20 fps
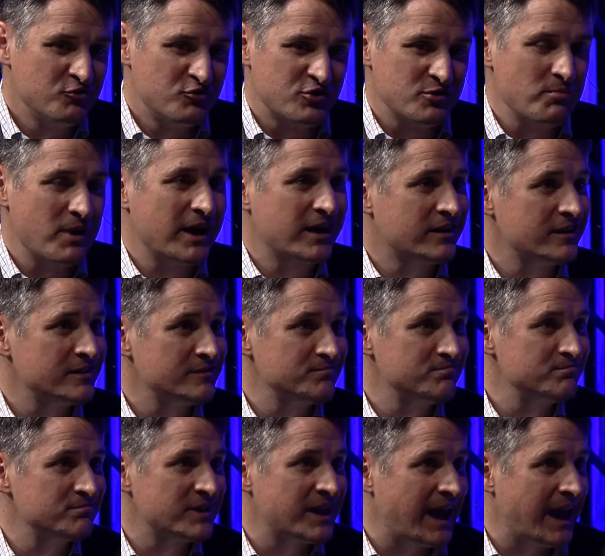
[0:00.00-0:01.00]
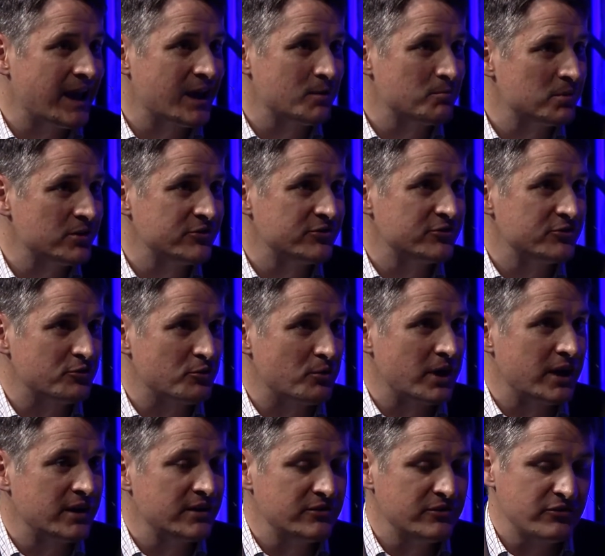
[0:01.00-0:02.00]
Jamaican cannabis
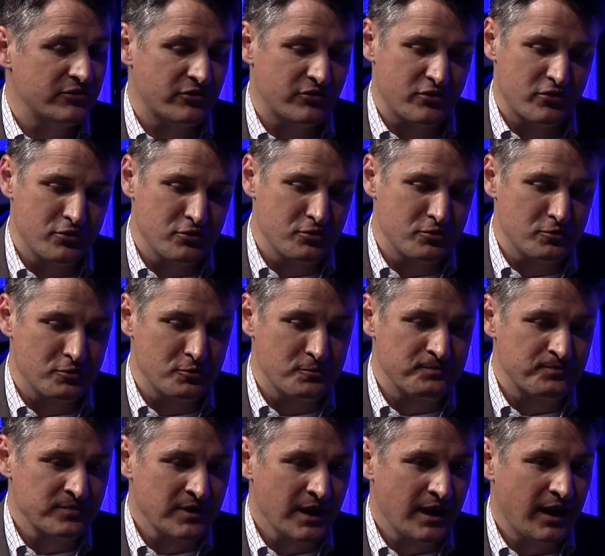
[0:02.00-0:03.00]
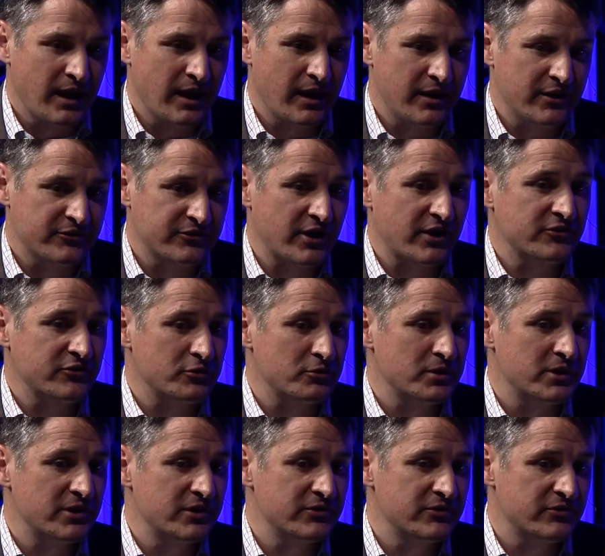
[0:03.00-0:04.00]
strains to
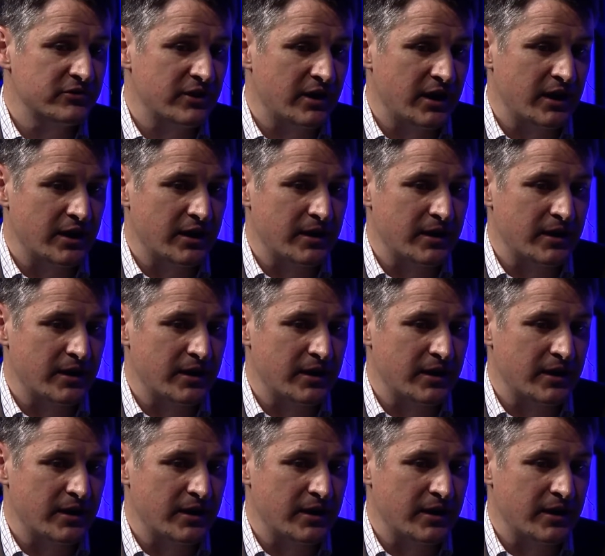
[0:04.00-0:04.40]
accessories,